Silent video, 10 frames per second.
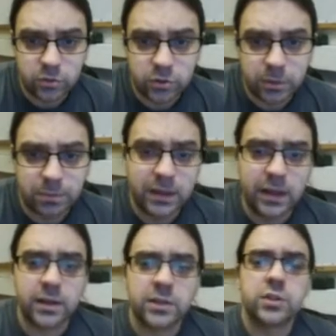also be
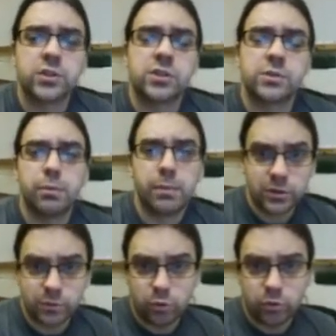px because it's
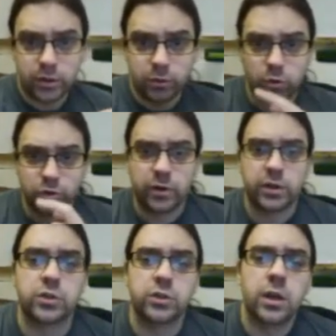momentum only in one
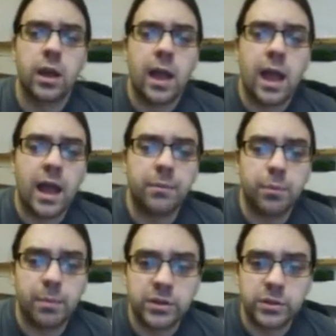direction, and
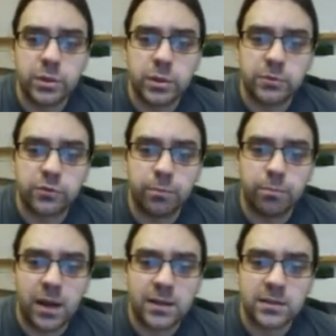momentum comes
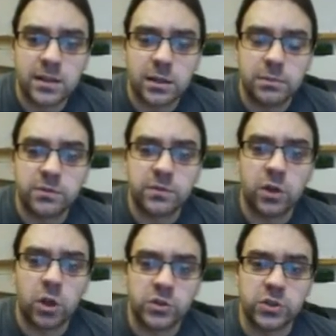from mass times
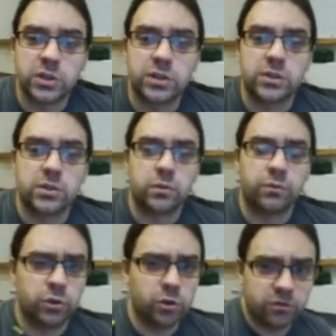velocity. So
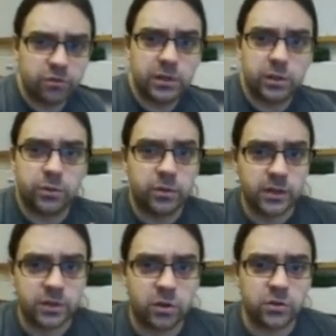if you're not familiar with
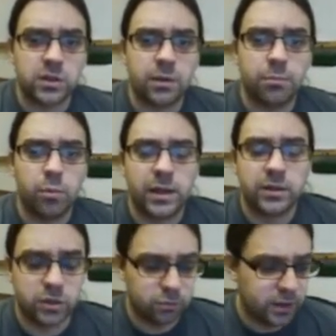this concept,
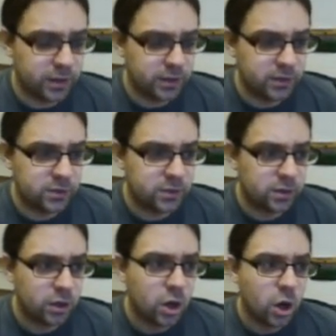momentum is
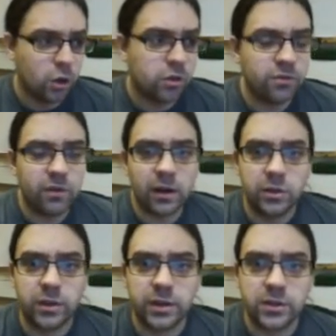the
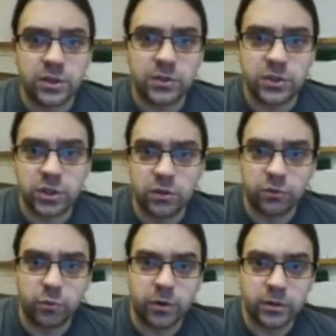value that is
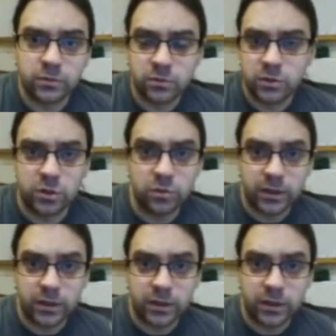conserved when two